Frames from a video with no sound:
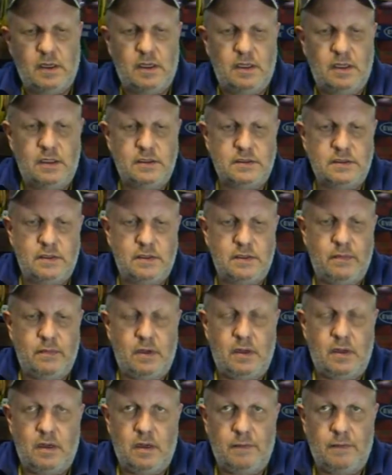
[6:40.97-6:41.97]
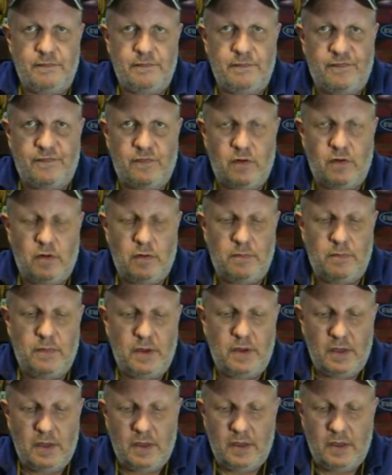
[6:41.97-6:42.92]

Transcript: a cymbal arm from